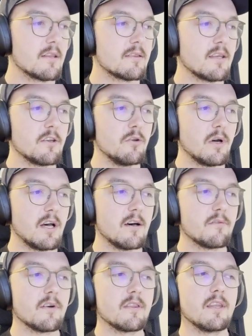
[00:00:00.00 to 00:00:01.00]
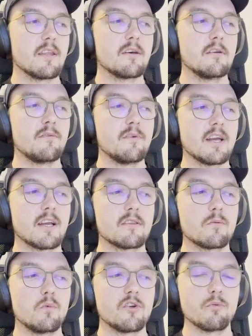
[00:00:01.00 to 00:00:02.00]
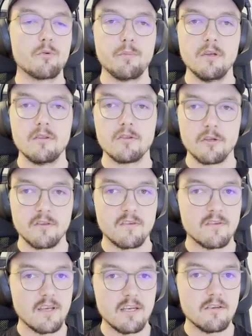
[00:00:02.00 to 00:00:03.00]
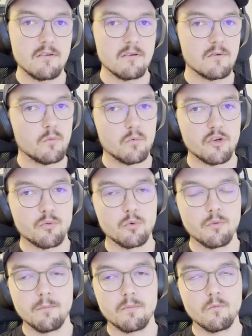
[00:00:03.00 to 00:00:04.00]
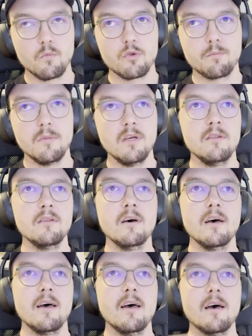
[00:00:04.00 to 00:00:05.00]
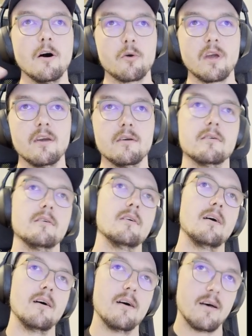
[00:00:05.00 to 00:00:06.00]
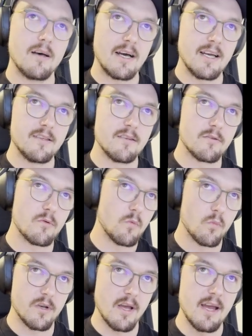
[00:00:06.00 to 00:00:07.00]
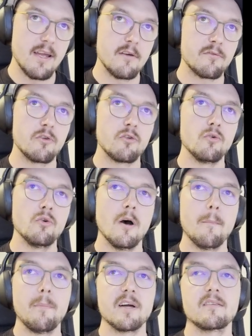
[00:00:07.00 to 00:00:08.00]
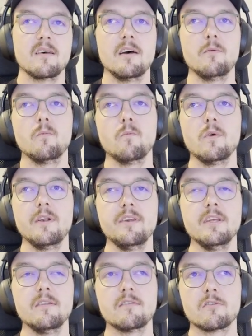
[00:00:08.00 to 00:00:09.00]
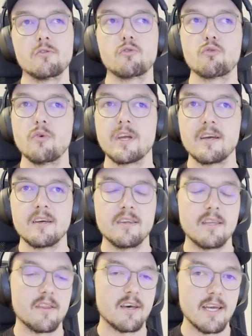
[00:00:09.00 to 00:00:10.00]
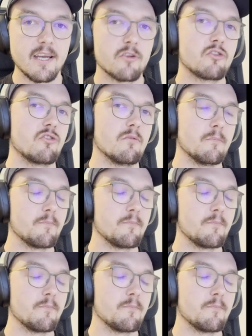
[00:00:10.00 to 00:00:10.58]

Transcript: Then you have another effect, which would be .send, which would mean, okay, I did what I have to do, but I will need to trigger another action.